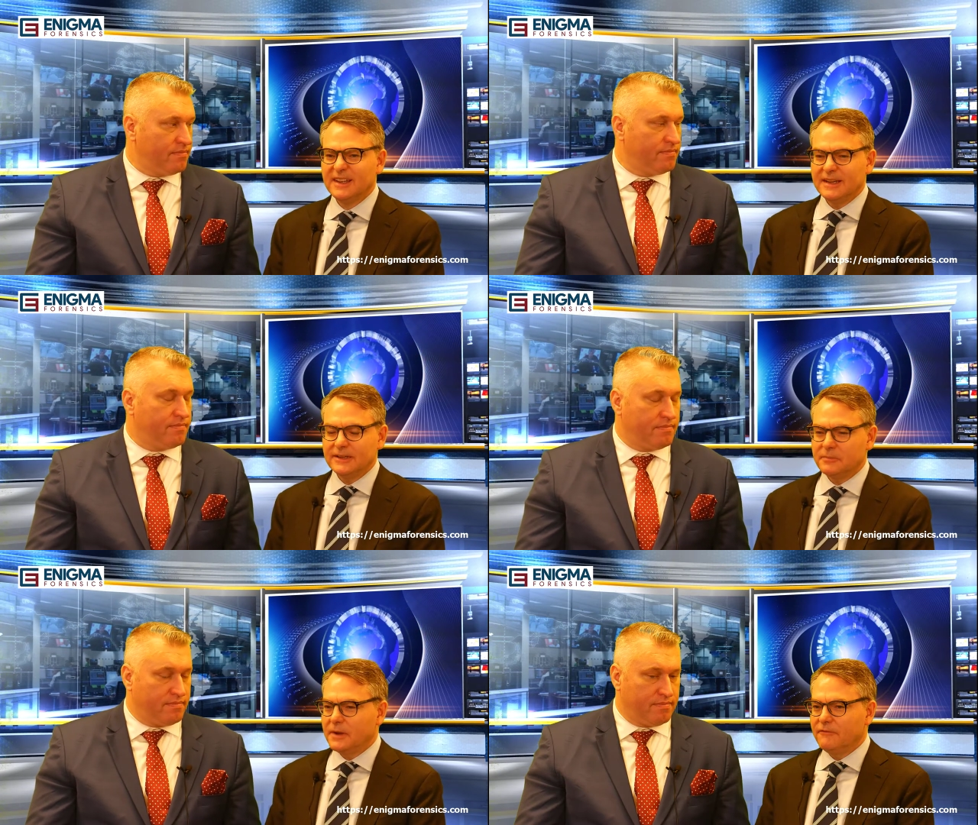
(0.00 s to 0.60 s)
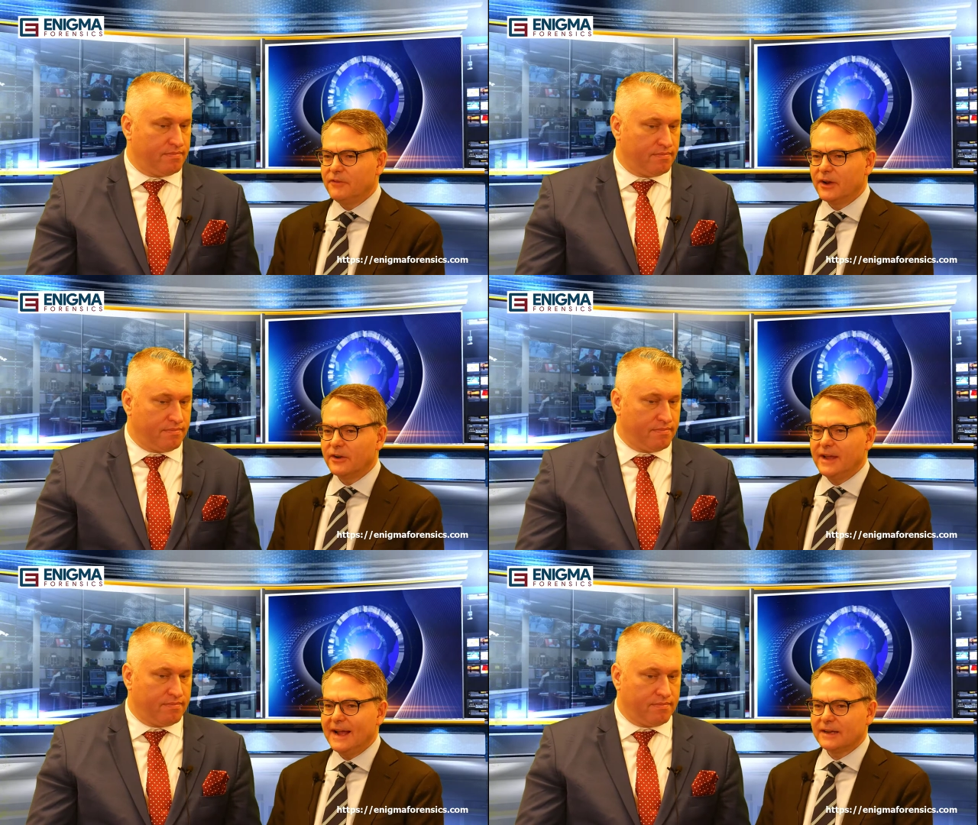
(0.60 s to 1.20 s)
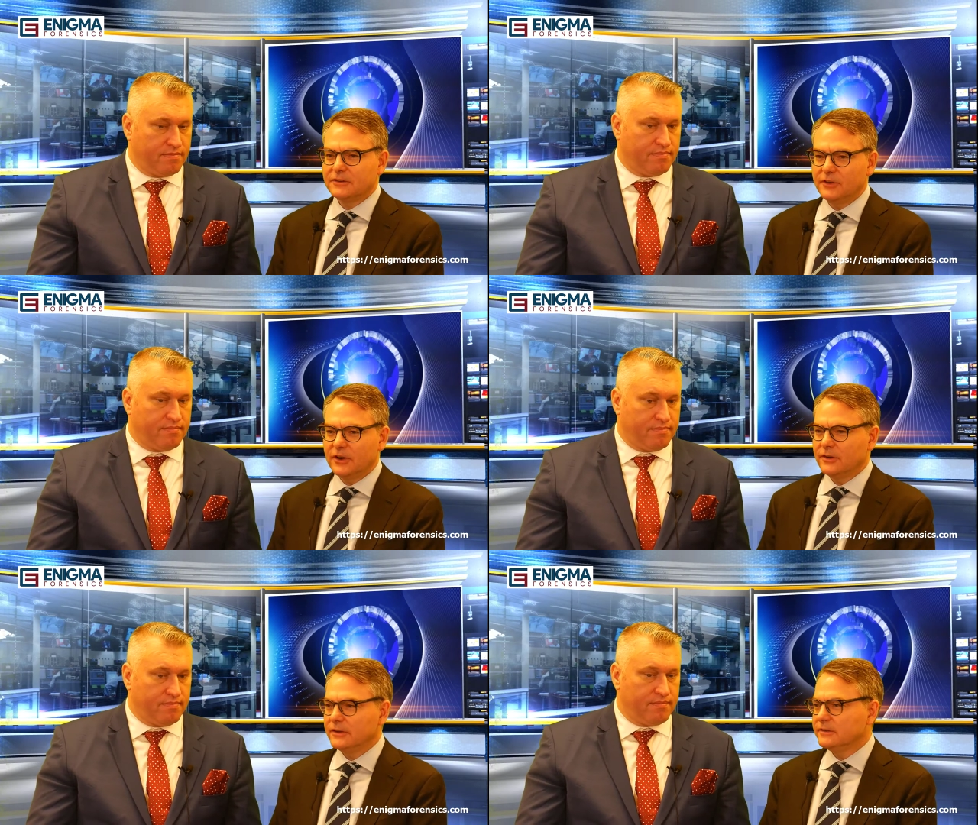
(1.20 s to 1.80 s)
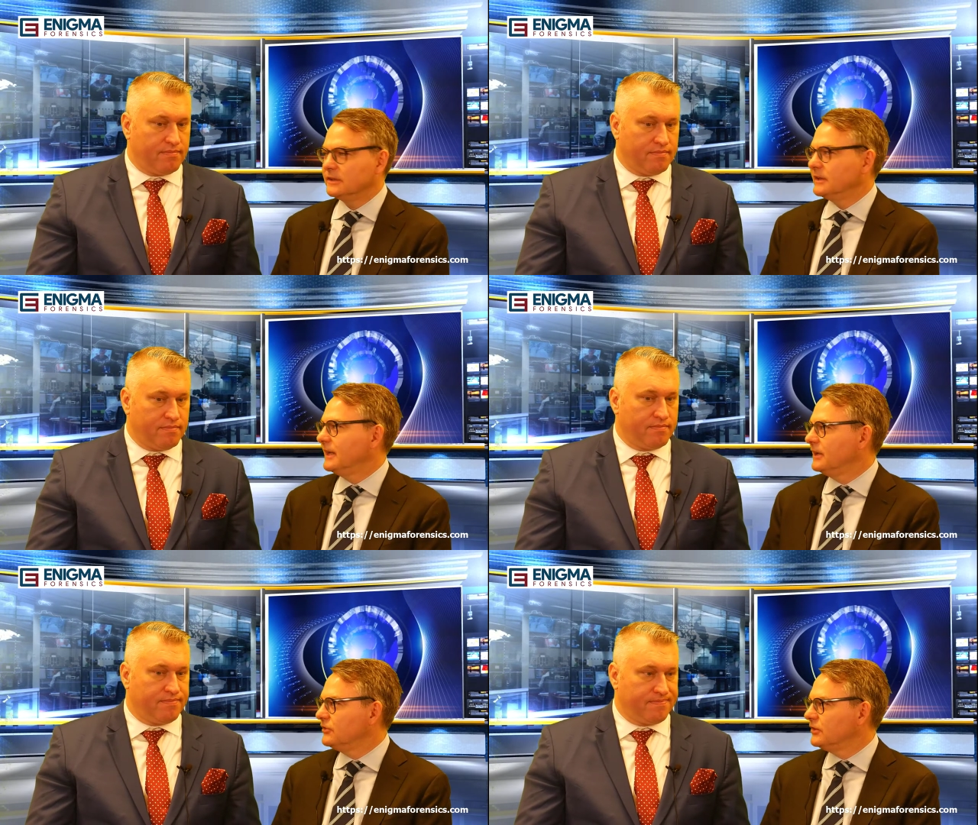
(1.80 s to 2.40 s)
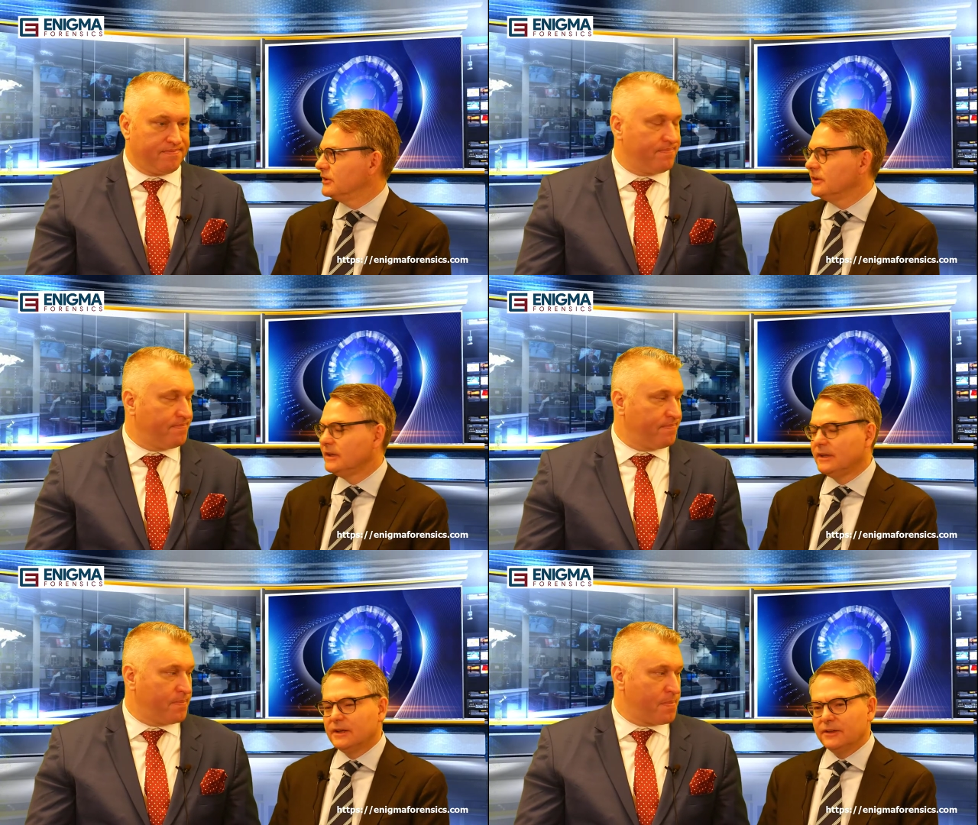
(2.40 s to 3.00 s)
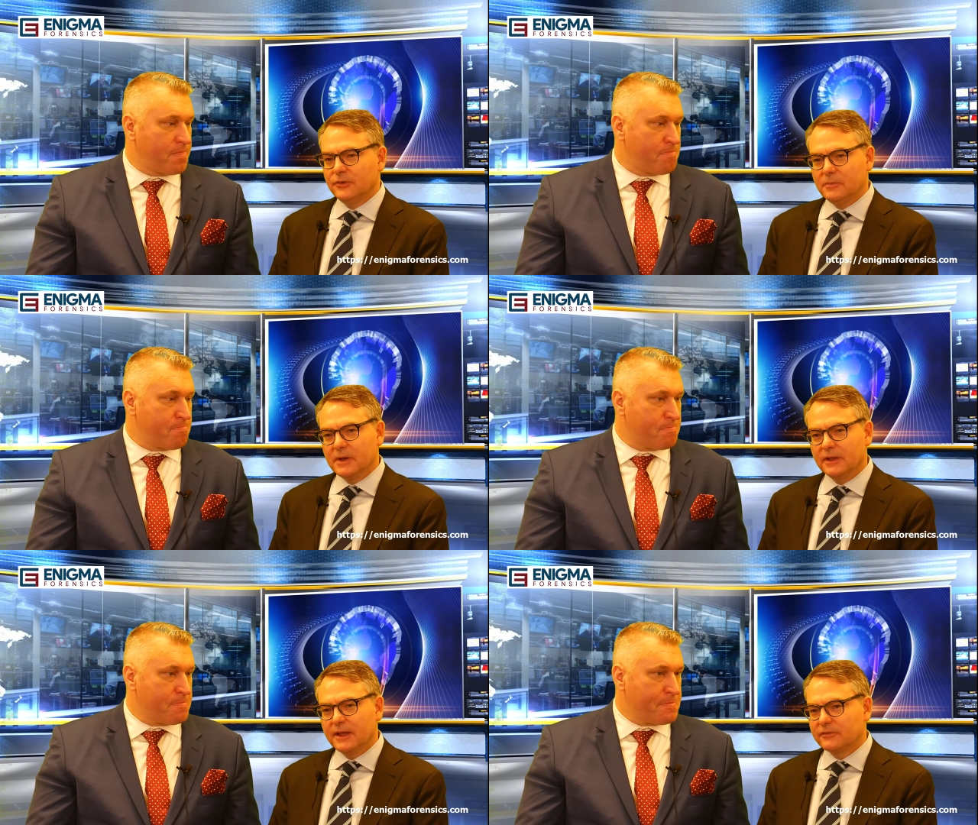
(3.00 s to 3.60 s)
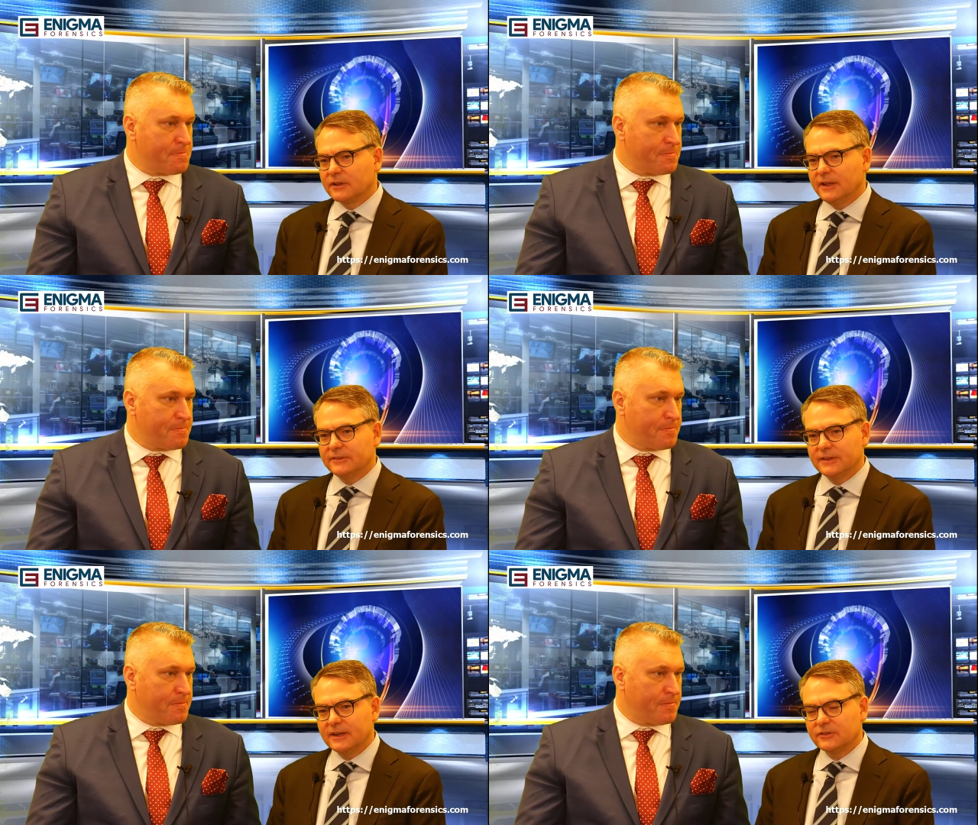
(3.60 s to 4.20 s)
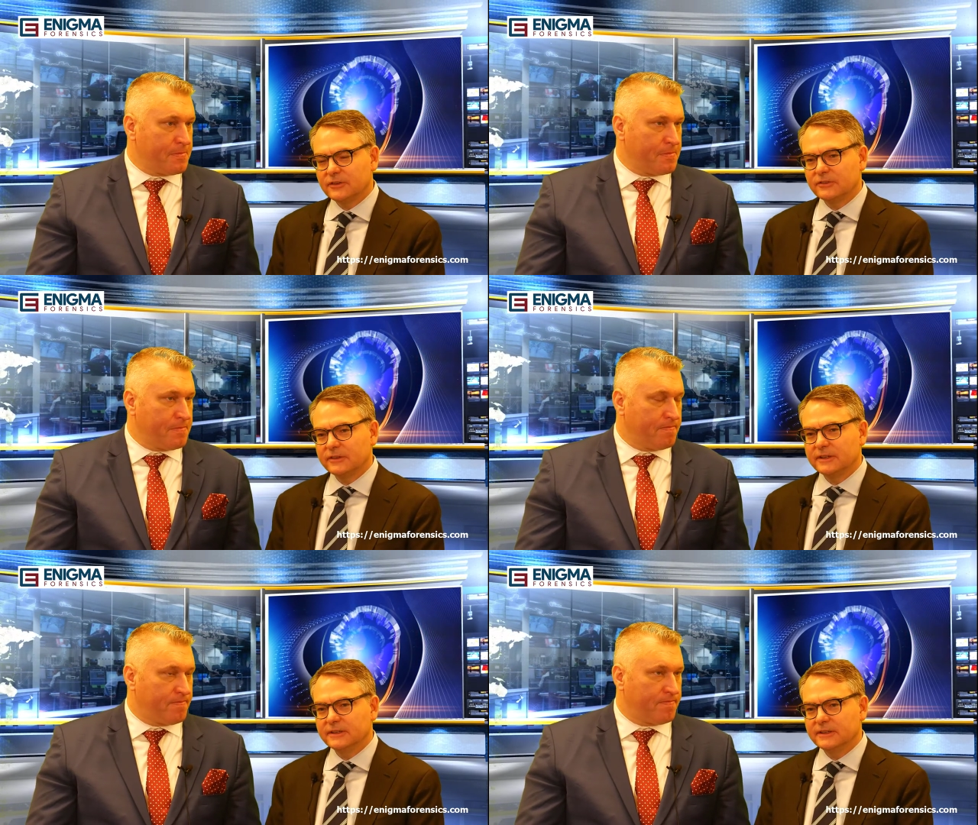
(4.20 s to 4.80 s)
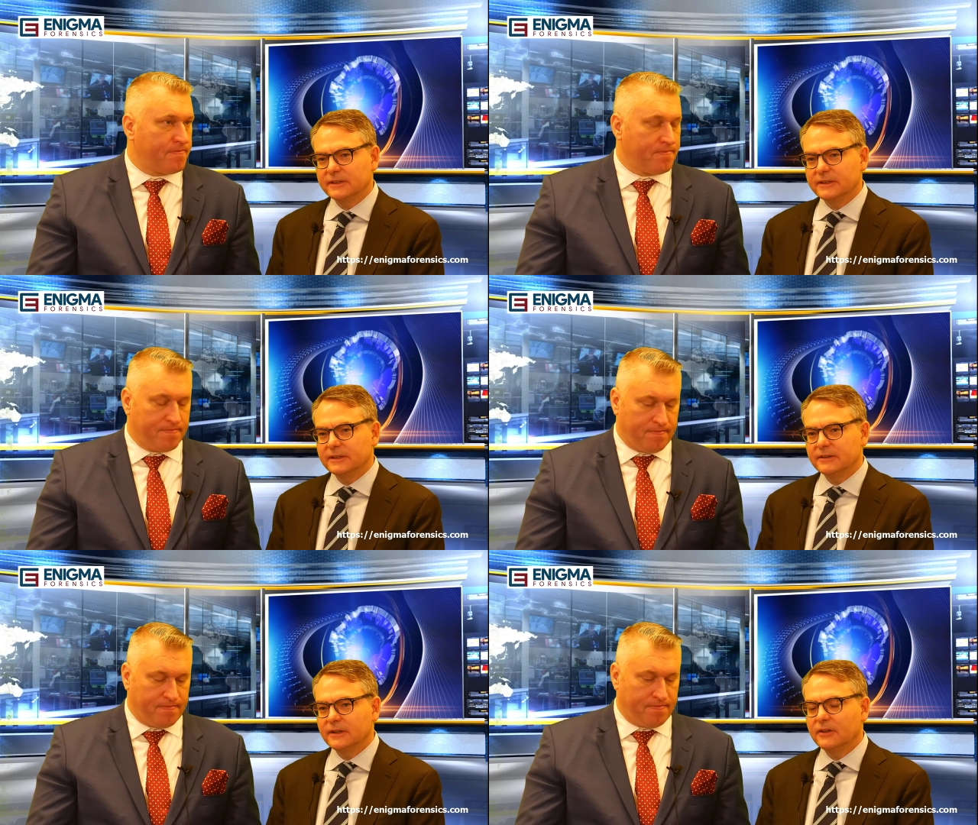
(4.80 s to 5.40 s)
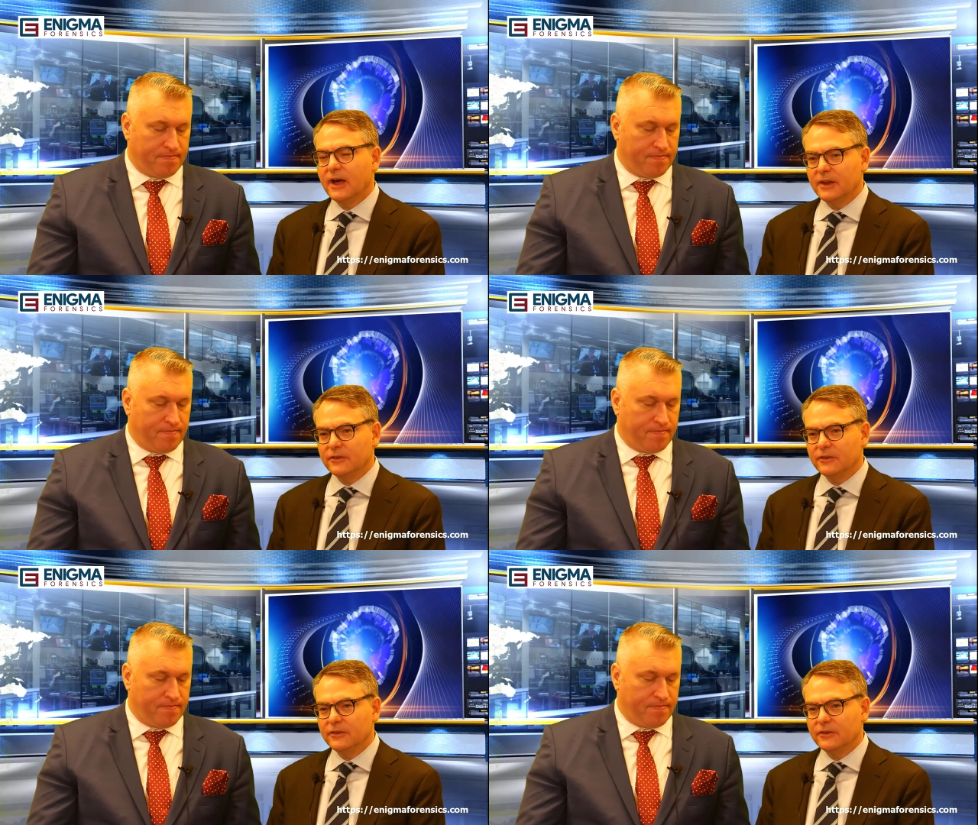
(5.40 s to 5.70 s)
Speaker 1: it's been a very active area in litigation. There's been a lot of class actions lately, and a lot